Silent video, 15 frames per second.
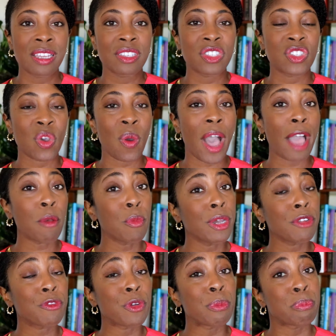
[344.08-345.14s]
So I
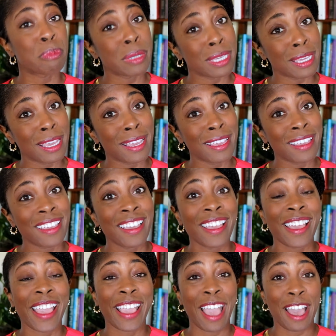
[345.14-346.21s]
went from being
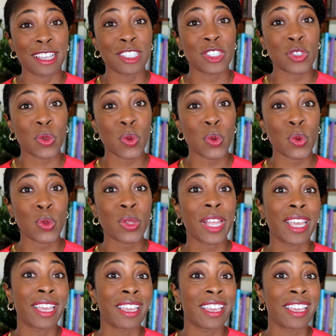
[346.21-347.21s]
a high school